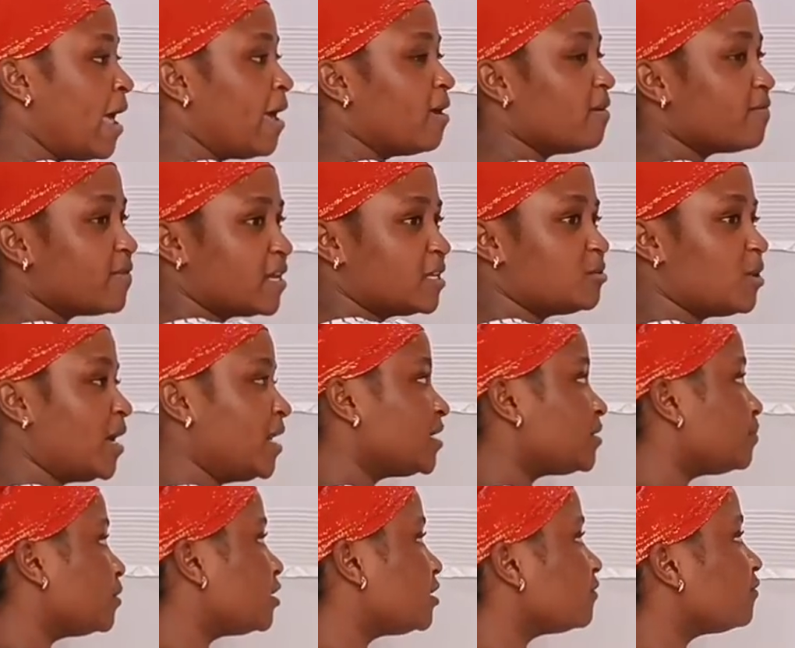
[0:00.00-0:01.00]
if this one
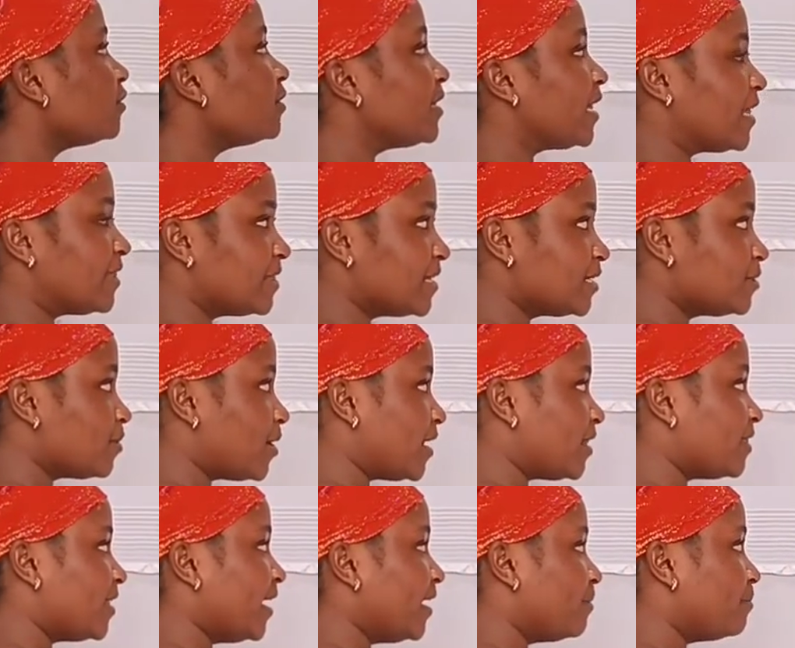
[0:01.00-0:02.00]
is beautiful than this
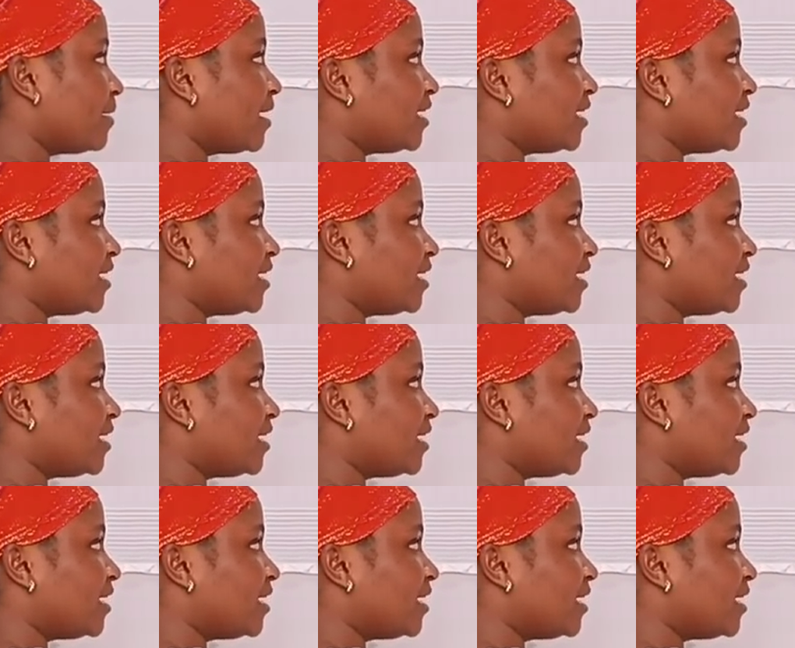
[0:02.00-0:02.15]
one, then it